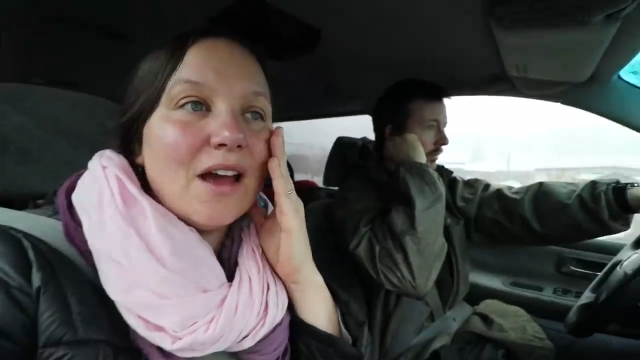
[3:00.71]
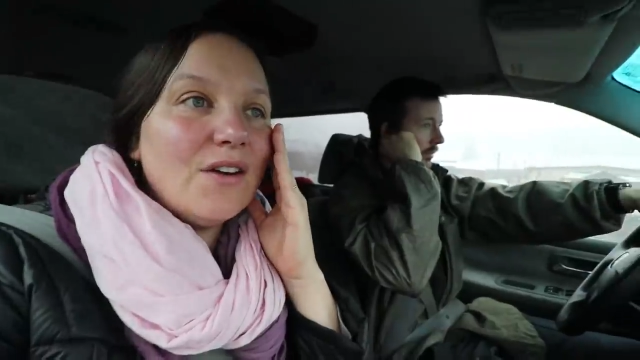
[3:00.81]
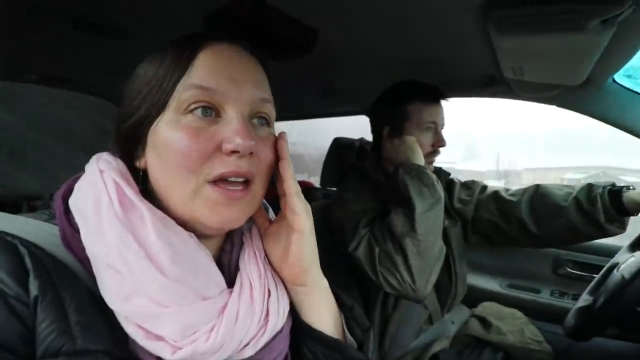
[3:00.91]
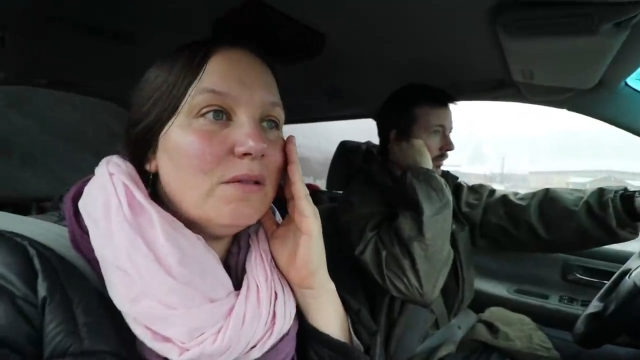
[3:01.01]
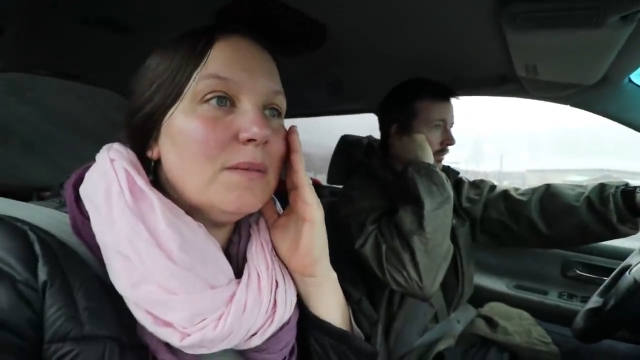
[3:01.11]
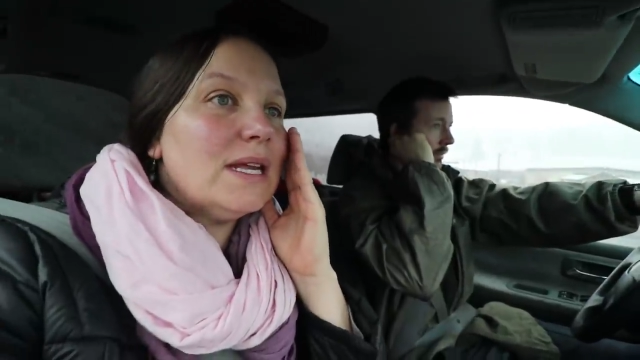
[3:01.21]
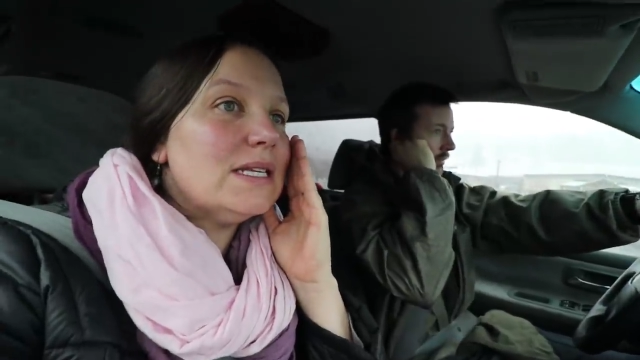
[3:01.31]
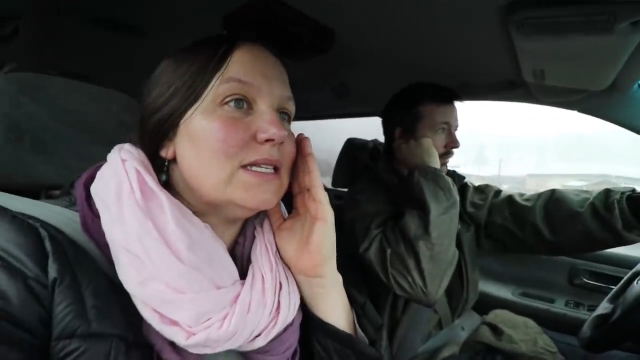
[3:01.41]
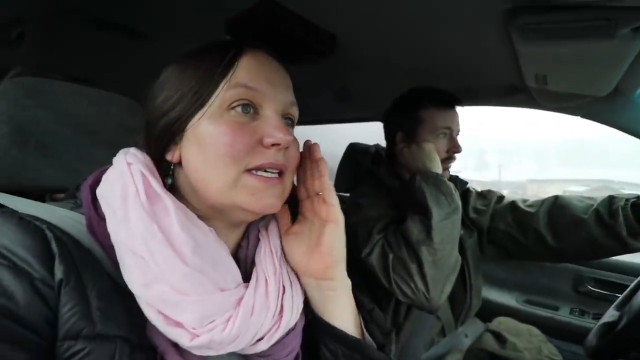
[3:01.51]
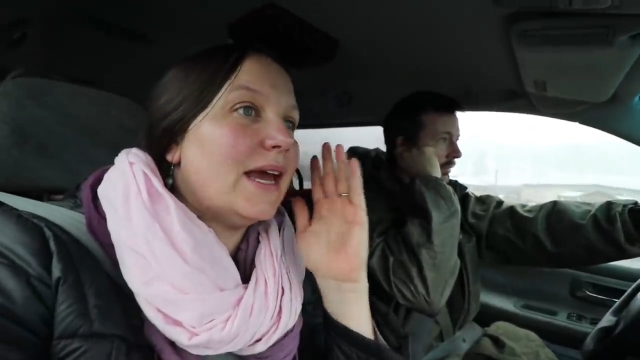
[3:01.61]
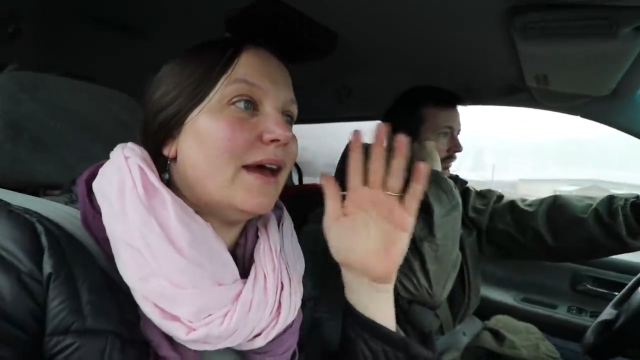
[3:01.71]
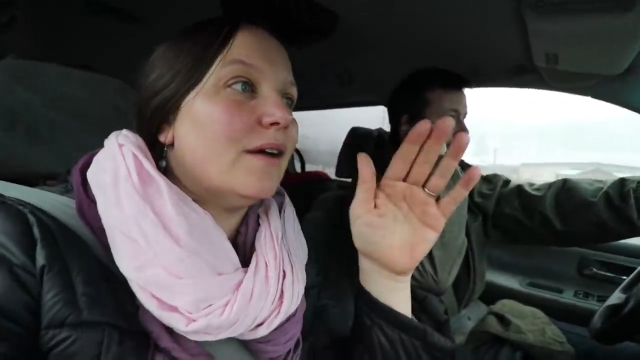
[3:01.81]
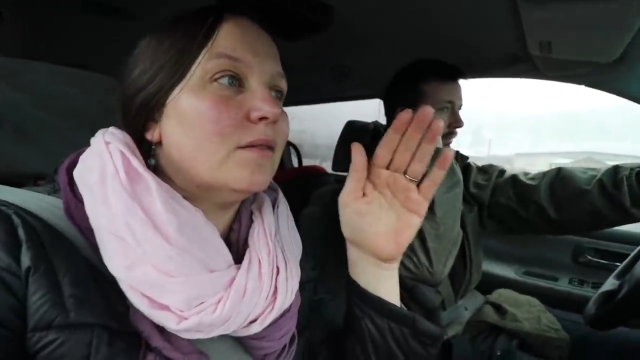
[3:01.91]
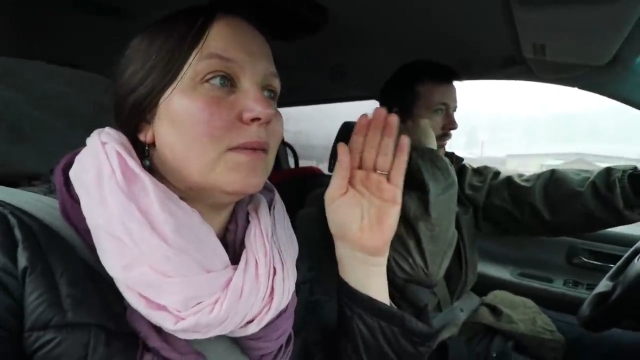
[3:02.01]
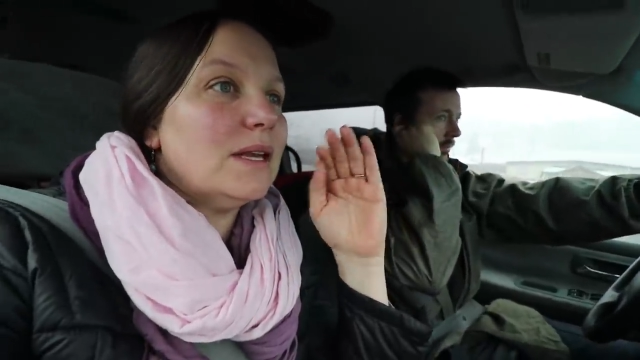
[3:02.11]
Speaker 1: Okay, we made it to
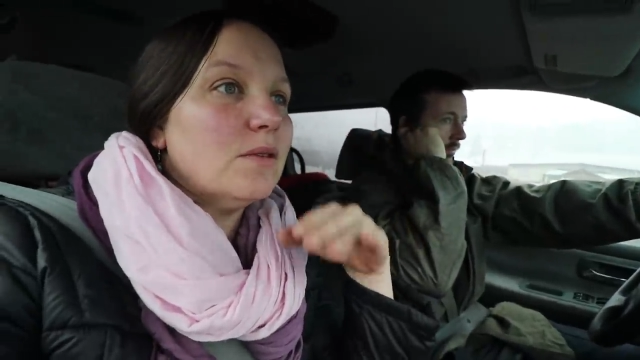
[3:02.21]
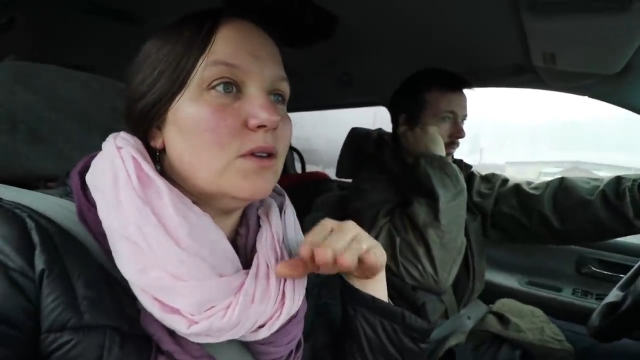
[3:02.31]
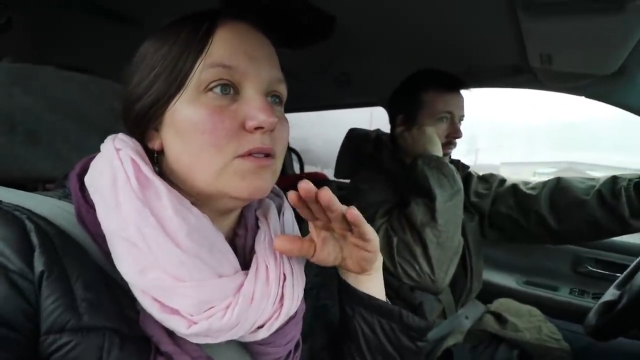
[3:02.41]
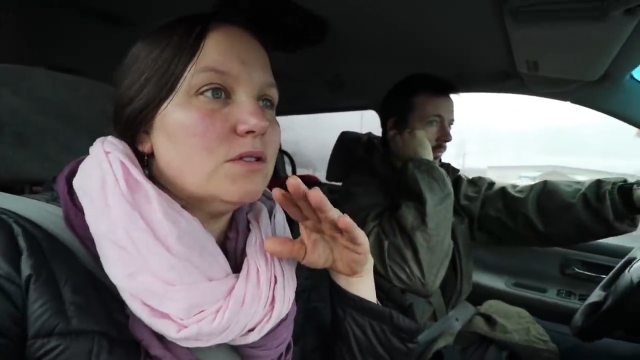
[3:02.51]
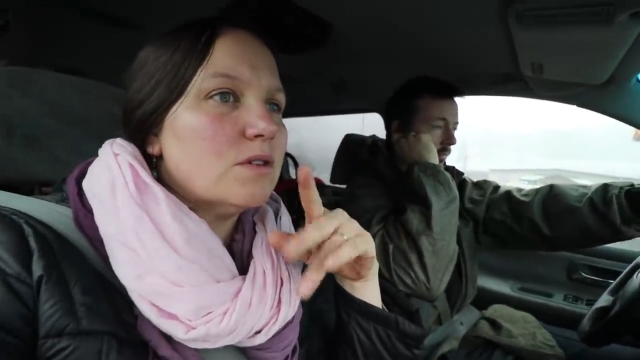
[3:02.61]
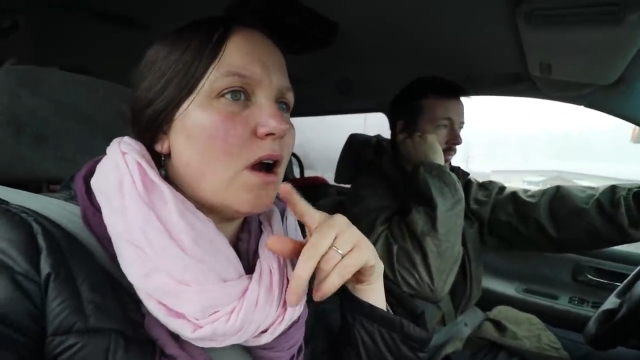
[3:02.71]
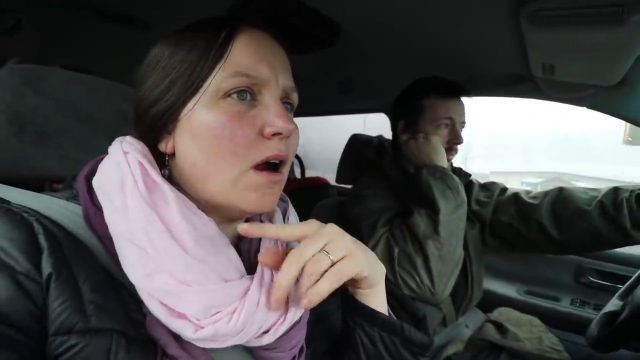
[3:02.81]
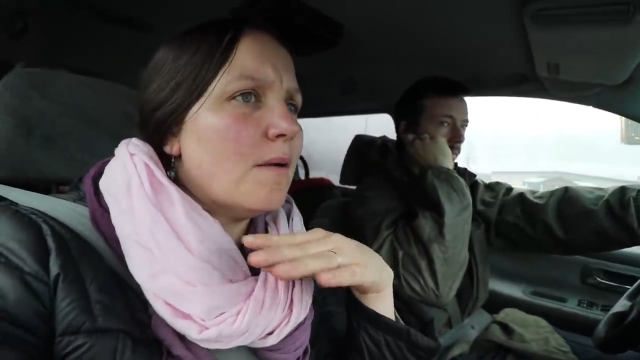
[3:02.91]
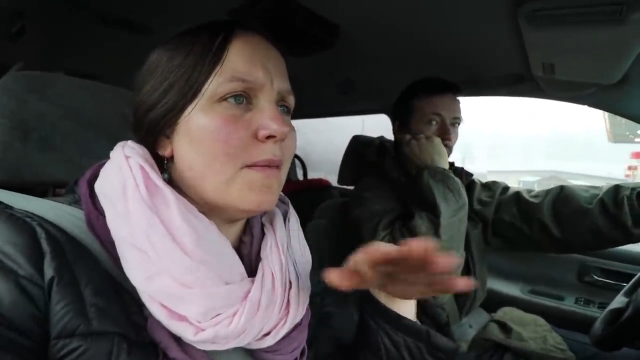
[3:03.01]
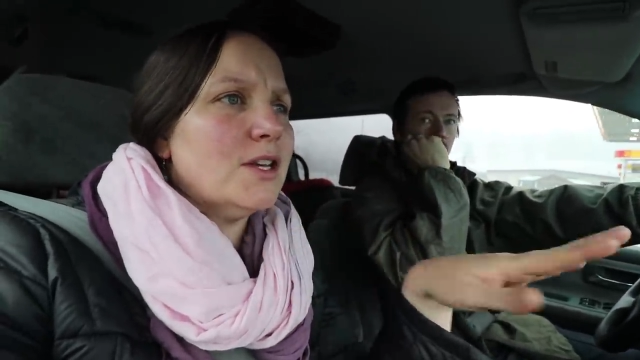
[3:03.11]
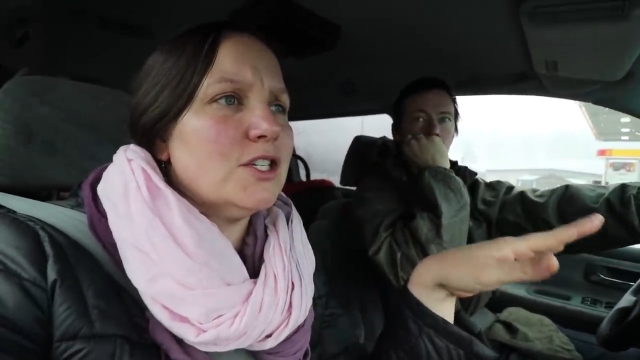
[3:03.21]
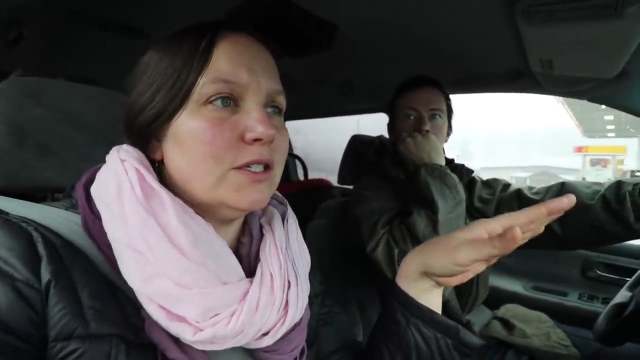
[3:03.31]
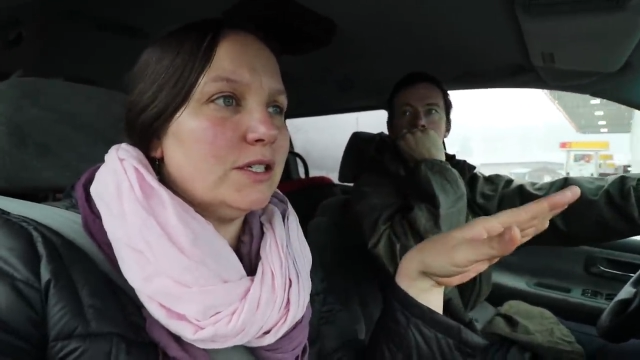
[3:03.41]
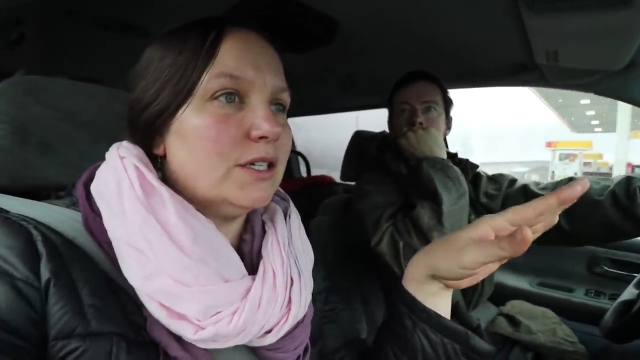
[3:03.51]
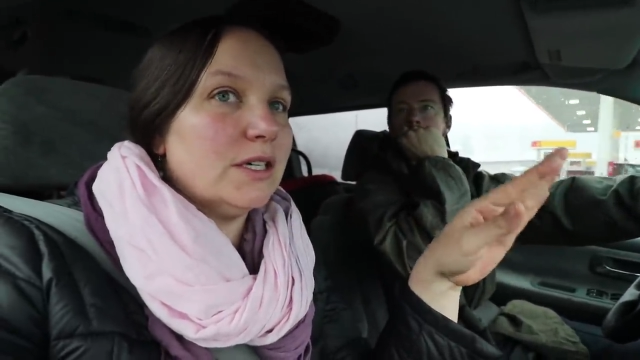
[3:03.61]
town. Main roads are much
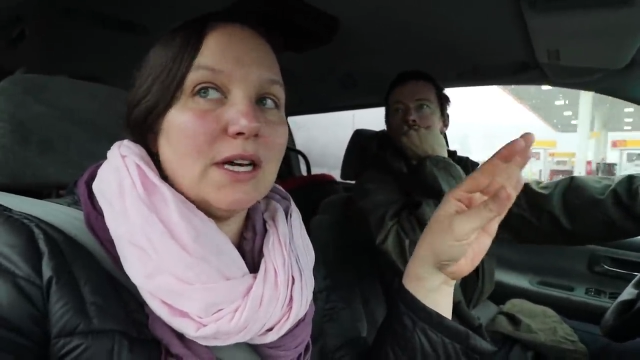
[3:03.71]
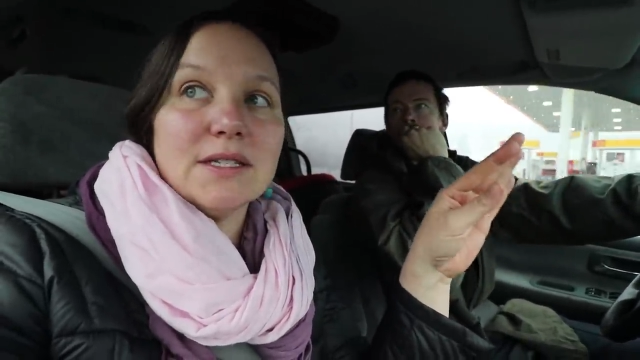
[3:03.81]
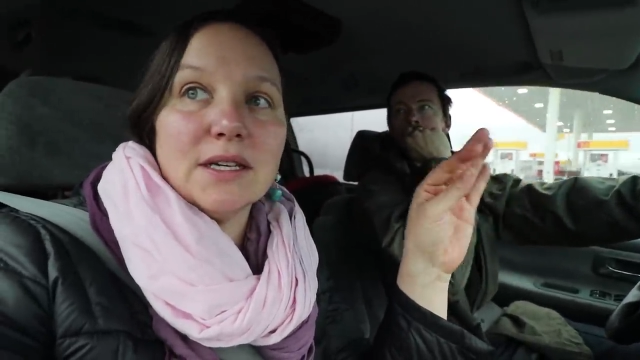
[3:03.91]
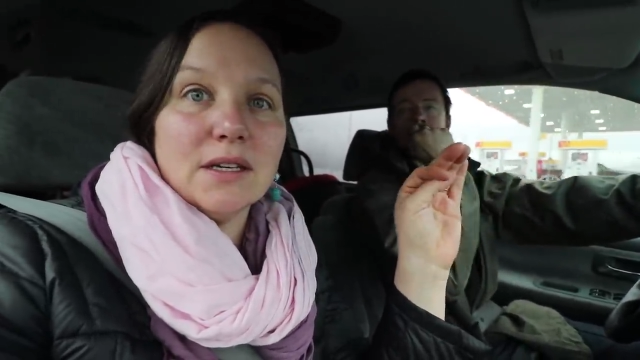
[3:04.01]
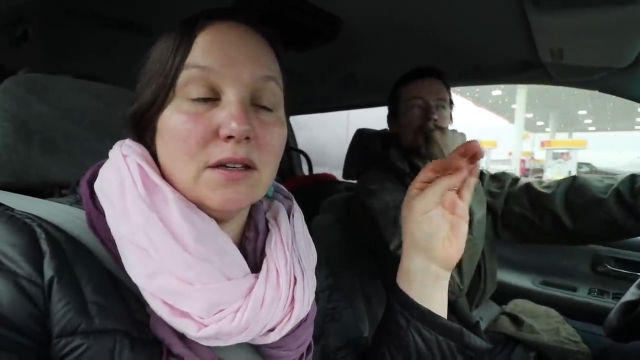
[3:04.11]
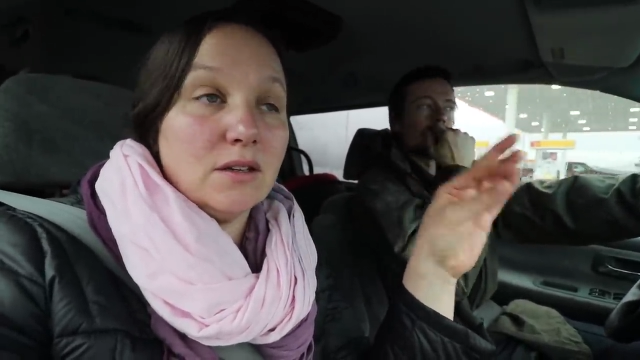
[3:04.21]
clearer as they